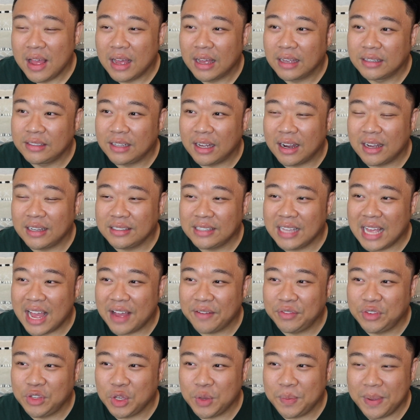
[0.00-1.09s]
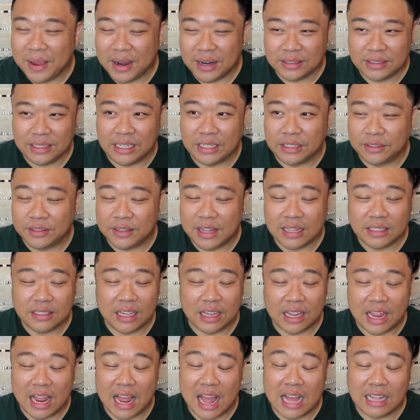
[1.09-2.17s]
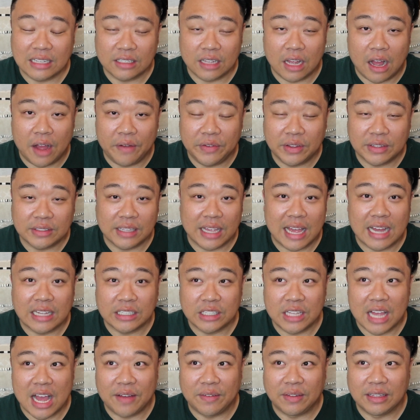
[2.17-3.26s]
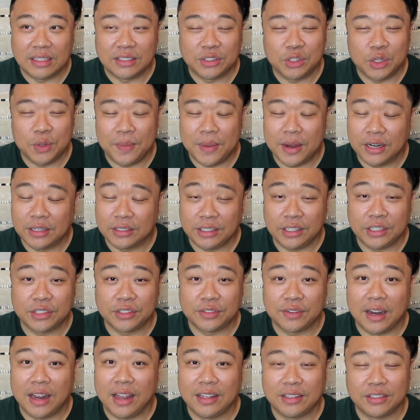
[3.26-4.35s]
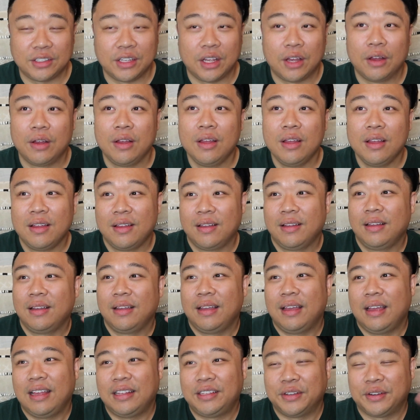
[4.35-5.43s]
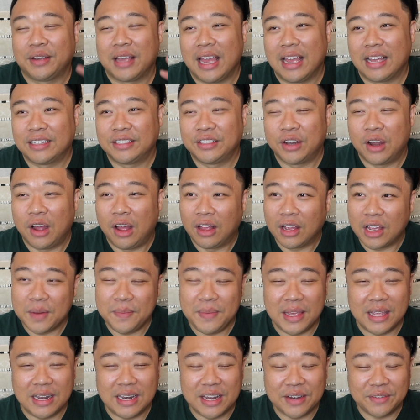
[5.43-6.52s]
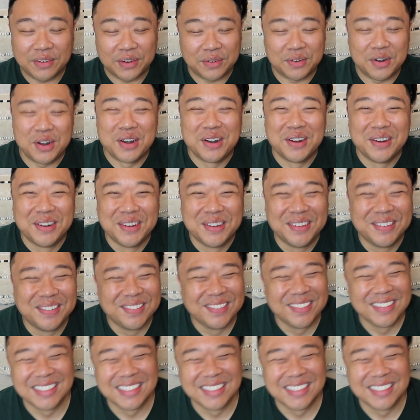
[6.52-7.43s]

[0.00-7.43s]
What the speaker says: as they have two pairs each, that's like, it has, obviously has to have at least two pairs each, right? So it's okay, because they're all going to be in different rooms.